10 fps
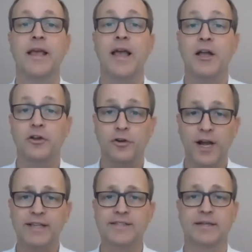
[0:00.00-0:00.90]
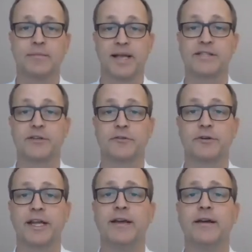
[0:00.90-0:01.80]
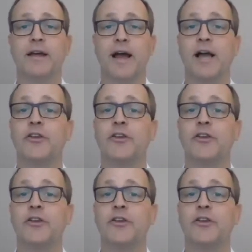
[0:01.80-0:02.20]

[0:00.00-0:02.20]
Cracks in masonry are